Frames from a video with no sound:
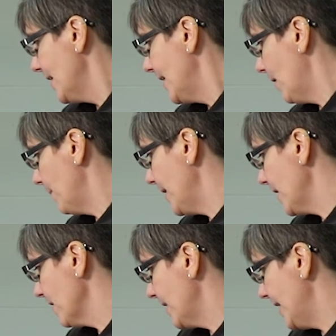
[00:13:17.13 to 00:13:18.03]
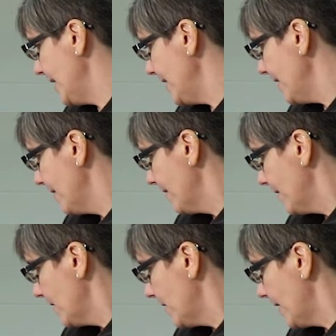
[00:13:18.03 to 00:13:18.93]
Now Mary,
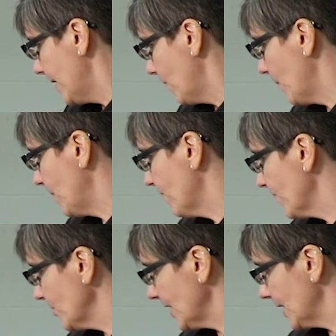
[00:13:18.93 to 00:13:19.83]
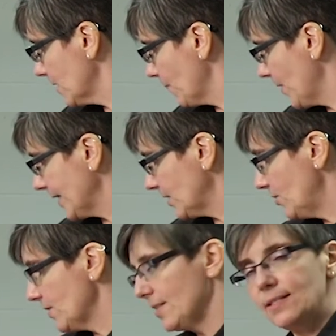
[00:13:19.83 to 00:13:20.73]
when we first get into
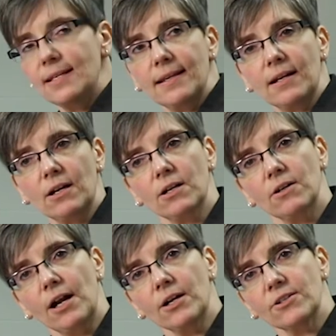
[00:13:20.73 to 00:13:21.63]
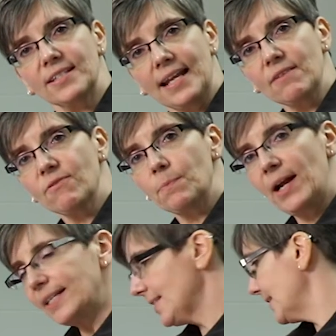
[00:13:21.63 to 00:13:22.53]
practice, you can see that our, our setting for
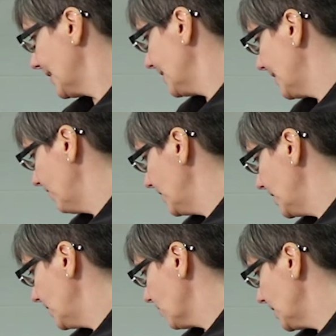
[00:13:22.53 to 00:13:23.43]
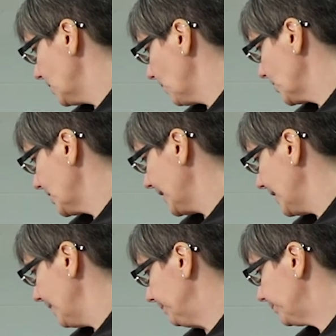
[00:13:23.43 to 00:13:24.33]
practice is at 70 degrees per
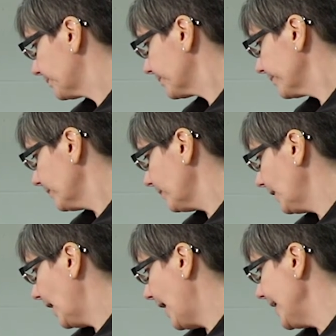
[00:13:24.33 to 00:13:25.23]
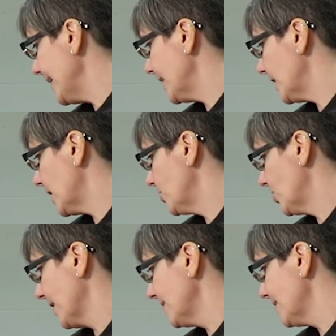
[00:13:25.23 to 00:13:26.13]
second. I can
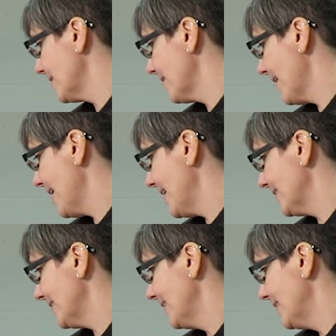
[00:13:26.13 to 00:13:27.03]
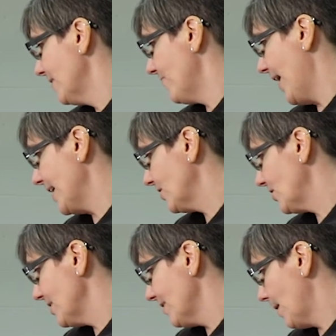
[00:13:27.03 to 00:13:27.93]
adjust that
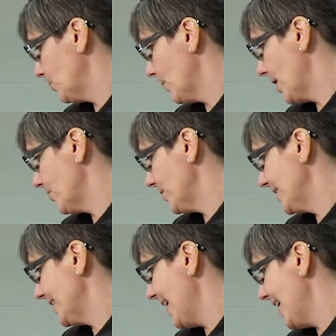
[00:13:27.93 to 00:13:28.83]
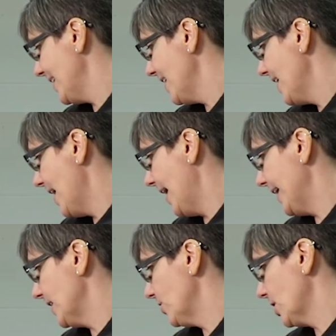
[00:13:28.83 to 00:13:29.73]
faster, up to 110. I
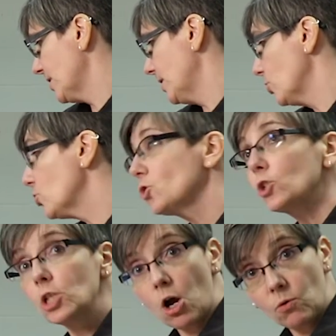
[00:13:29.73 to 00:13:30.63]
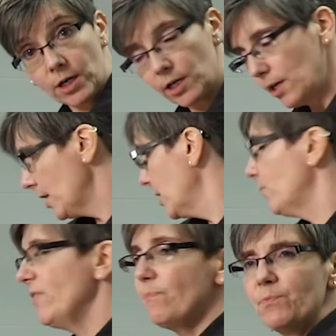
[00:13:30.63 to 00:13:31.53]
can adjust it slower.
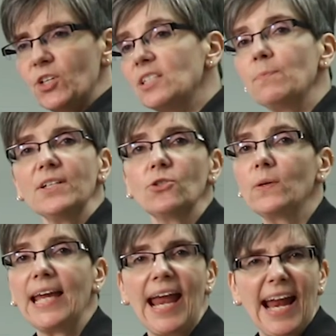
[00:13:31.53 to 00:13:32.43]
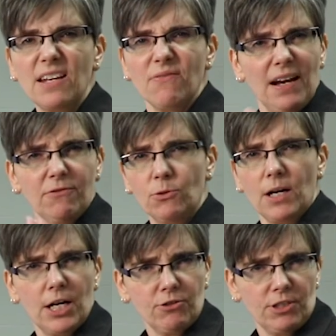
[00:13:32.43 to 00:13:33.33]
We've just been doing 85 to
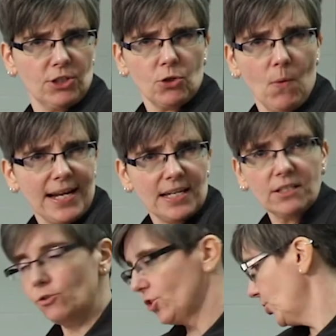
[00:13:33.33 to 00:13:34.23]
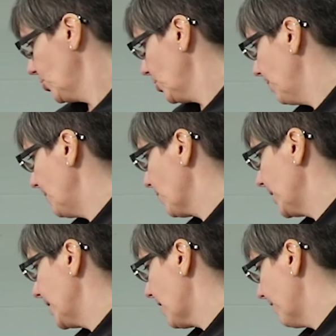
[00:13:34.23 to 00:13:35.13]
120, so she should be
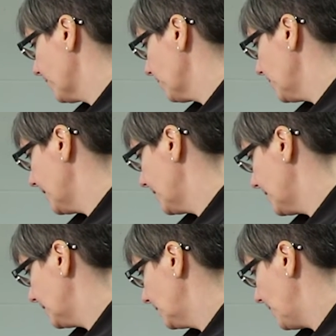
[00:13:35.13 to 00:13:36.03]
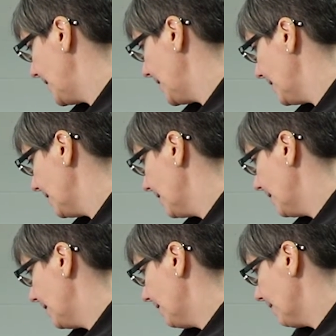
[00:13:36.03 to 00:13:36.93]
pretty comfortable at this speed.
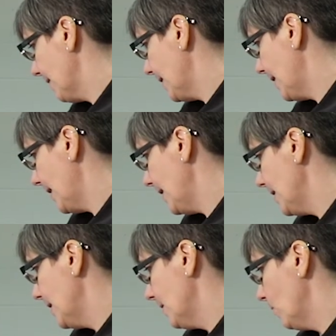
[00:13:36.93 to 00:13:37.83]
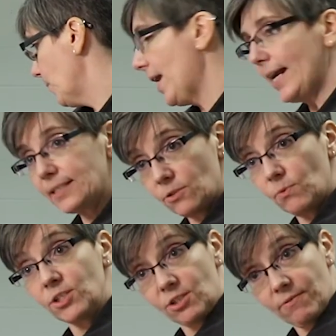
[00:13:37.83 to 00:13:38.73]
Okay, we'll practice
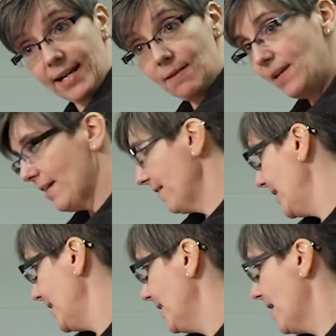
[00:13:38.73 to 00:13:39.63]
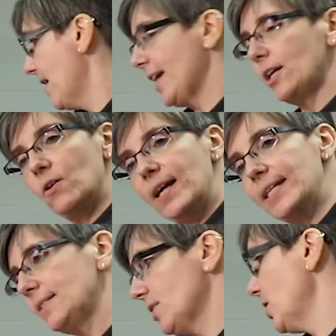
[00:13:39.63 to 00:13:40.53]
once. You ready, Mary? Ready. Okay, go
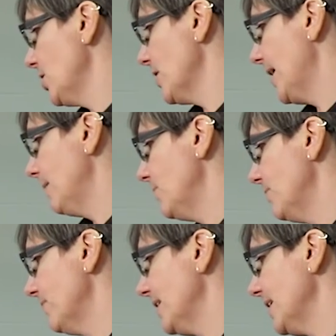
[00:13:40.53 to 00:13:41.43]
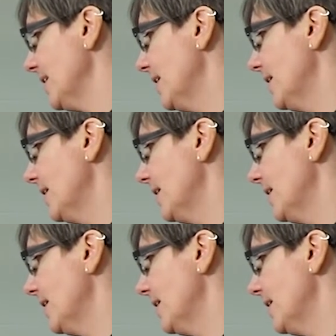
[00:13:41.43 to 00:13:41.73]
ahead and start your head moving.